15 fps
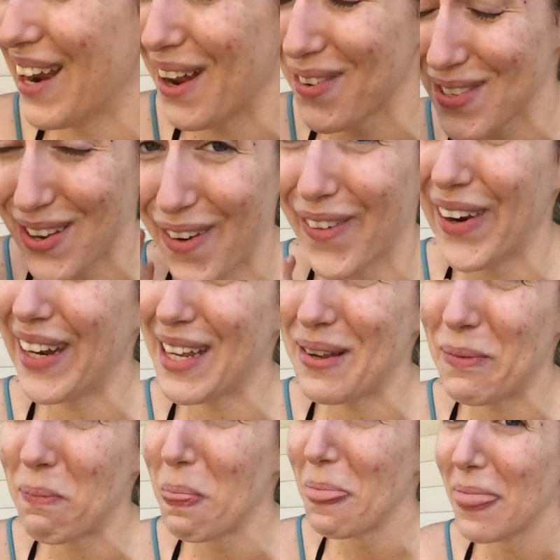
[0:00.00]
and I was
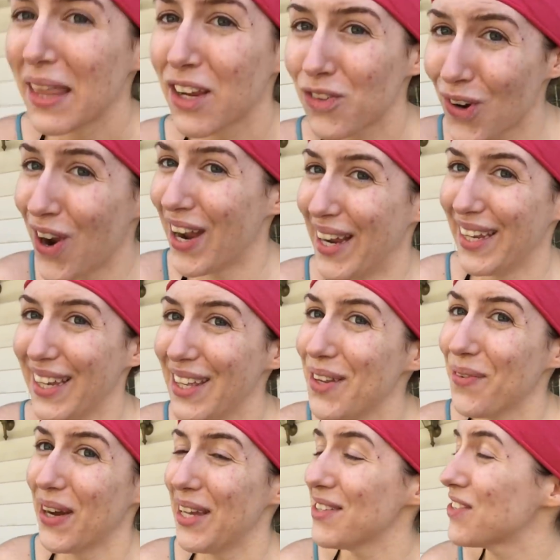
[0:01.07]
already crying.
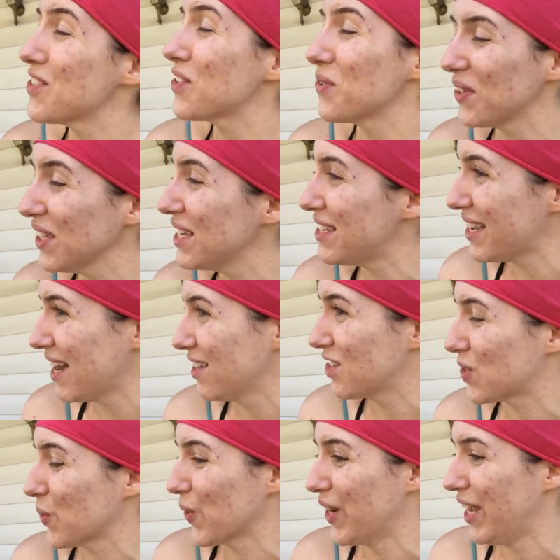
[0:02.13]
Anyway, it's just a really sad
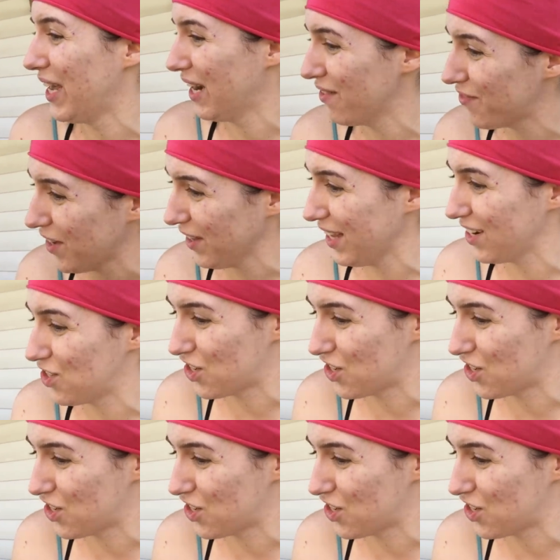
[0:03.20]
story, and I felt like